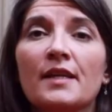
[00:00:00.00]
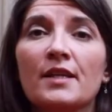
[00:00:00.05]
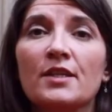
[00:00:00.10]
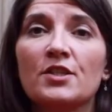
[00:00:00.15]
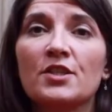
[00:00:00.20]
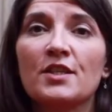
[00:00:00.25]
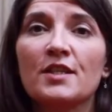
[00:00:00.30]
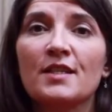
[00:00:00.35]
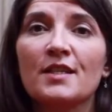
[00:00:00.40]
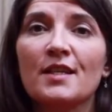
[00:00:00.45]

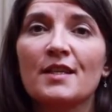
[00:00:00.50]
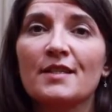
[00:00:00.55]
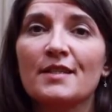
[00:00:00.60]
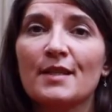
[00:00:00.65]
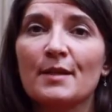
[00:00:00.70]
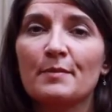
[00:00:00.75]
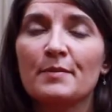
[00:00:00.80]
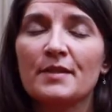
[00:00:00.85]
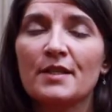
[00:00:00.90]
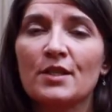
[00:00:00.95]
kitchen
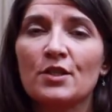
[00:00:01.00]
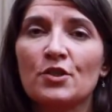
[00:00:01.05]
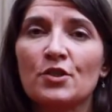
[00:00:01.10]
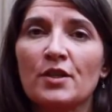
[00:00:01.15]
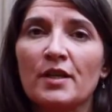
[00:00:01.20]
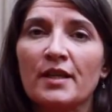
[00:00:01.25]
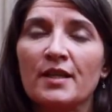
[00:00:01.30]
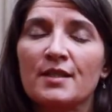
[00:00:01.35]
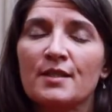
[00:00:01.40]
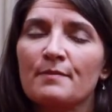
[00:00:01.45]
tips and
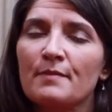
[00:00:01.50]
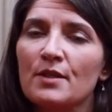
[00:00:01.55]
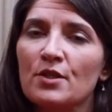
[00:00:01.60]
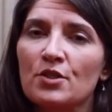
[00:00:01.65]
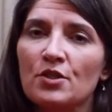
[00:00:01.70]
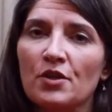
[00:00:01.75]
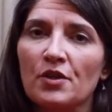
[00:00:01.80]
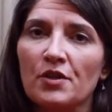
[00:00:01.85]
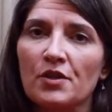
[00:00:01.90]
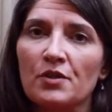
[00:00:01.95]
tricks, be
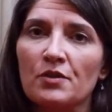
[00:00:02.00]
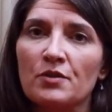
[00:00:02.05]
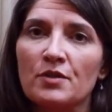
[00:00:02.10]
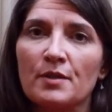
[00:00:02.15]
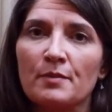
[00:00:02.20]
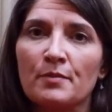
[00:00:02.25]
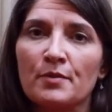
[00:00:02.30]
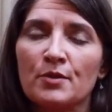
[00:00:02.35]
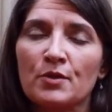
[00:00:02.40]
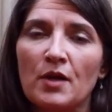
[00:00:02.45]
sure you
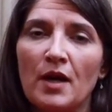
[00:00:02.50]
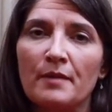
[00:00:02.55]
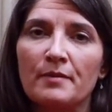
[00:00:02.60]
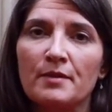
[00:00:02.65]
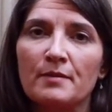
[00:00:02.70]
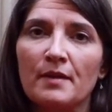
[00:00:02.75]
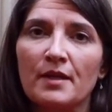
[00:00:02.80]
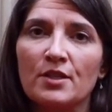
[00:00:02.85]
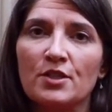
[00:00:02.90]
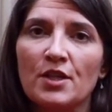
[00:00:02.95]
subscribe
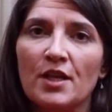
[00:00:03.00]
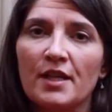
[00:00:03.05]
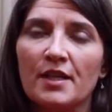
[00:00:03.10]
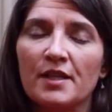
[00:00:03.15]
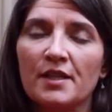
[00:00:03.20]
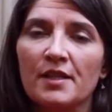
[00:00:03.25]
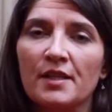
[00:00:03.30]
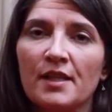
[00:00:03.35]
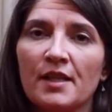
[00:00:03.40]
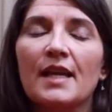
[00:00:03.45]
to my
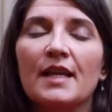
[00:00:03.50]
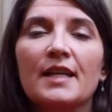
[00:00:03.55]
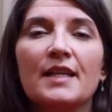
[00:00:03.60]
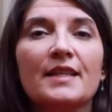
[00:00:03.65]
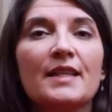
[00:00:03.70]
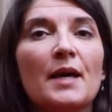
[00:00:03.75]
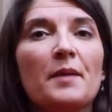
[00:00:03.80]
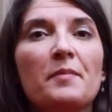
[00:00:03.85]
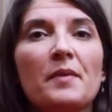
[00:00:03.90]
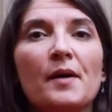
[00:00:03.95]
channel and
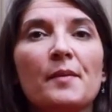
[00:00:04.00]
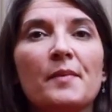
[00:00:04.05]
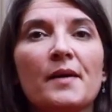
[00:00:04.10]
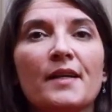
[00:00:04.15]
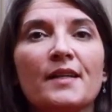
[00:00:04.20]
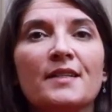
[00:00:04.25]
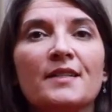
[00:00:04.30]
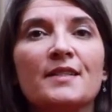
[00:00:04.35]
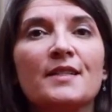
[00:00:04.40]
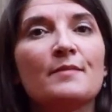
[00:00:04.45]
hit that bell
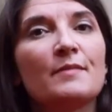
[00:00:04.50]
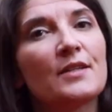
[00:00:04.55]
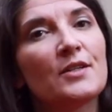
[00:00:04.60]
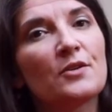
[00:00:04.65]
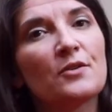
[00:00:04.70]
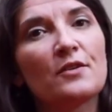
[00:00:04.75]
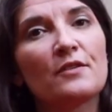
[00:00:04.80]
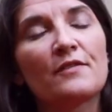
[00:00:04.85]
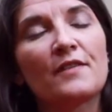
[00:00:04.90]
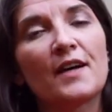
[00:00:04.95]
button to be
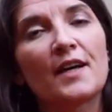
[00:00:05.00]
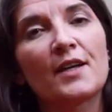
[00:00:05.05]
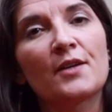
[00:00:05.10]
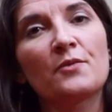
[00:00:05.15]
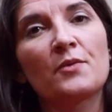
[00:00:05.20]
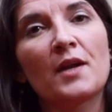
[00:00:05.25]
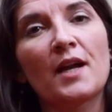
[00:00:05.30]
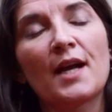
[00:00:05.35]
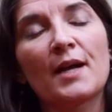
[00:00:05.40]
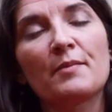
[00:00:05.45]
notified
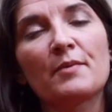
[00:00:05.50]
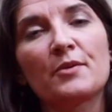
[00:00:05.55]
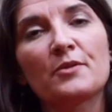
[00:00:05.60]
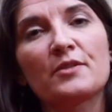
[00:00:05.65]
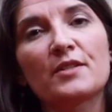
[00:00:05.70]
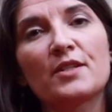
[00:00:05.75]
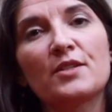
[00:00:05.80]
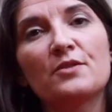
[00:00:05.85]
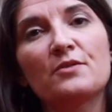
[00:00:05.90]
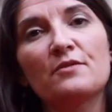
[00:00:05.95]
when I
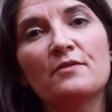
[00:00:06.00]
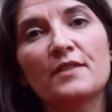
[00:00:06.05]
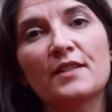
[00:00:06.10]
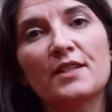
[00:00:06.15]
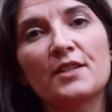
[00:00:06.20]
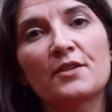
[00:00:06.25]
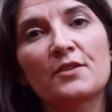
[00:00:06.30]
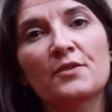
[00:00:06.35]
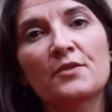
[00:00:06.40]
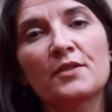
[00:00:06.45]
post a new
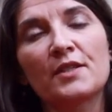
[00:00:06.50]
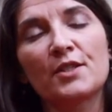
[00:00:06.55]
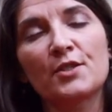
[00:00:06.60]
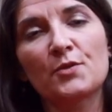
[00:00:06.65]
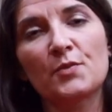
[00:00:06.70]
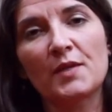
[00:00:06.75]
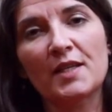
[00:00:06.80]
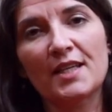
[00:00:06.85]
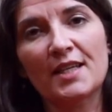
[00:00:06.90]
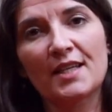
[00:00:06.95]
video
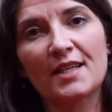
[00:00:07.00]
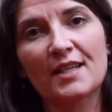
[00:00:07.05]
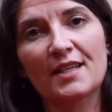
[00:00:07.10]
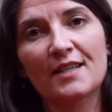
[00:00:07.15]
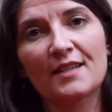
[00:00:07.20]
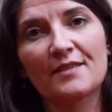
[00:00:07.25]
each week.